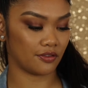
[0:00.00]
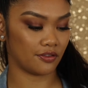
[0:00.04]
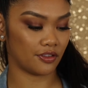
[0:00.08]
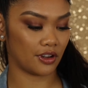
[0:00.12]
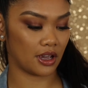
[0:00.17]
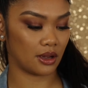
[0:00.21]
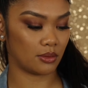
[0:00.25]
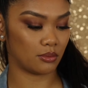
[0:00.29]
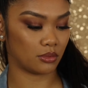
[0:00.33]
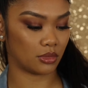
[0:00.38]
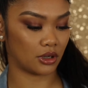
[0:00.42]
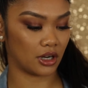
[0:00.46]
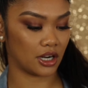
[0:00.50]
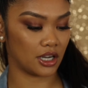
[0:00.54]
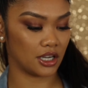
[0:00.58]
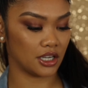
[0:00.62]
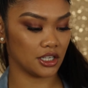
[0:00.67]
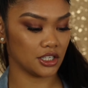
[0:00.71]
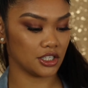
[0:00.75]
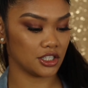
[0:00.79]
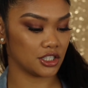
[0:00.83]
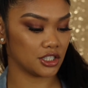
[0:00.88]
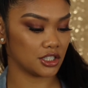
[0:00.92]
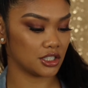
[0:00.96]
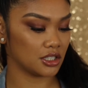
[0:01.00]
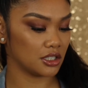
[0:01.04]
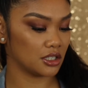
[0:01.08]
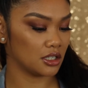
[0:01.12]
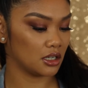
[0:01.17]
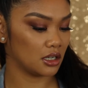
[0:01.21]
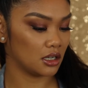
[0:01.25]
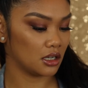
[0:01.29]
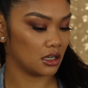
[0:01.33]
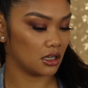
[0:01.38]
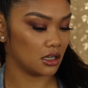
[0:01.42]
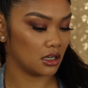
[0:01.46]
fan brush
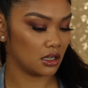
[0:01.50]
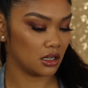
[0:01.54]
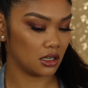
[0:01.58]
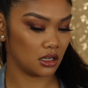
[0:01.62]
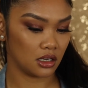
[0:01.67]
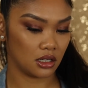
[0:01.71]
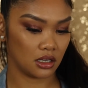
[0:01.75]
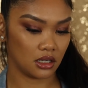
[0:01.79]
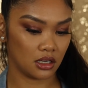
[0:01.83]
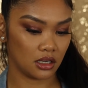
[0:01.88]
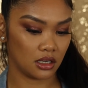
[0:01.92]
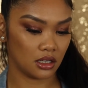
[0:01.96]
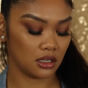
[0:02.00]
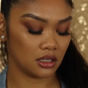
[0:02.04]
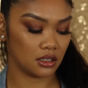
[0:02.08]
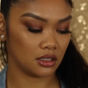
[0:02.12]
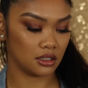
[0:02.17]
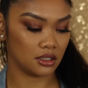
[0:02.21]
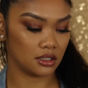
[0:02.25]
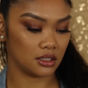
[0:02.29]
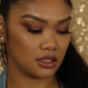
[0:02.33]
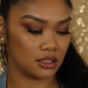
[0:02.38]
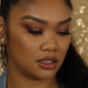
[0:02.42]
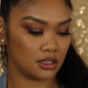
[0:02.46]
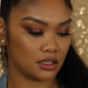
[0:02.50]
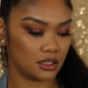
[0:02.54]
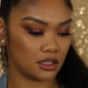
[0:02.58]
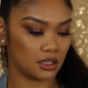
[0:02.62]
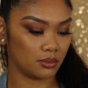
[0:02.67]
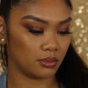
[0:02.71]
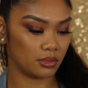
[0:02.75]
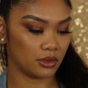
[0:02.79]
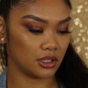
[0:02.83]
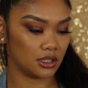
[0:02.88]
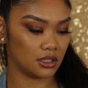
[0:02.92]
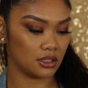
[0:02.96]
and
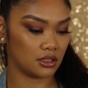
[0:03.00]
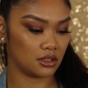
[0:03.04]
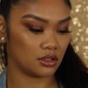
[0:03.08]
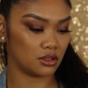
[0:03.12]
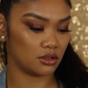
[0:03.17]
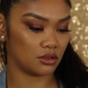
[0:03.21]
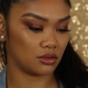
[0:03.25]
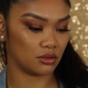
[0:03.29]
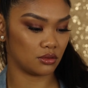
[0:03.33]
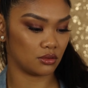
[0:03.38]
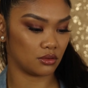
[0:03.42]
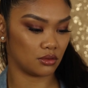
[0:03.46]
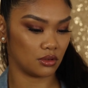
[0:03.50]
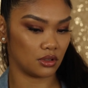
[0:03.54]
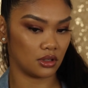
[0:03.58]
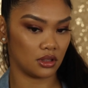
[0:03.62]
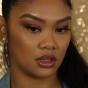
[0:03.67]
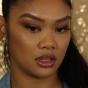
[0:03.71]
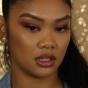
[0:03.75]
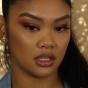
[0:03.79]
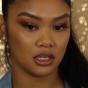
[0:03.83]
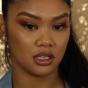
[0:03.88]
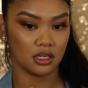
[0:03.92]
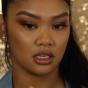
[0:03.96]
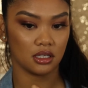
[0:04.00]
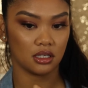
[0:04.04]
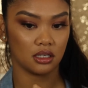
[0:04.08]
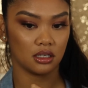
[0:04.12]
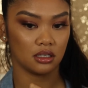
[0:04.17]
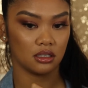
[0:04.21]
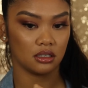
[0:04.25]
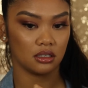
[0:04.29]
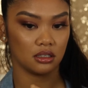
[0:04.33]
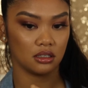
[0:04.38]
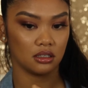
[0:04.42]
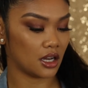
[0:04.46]
dip into the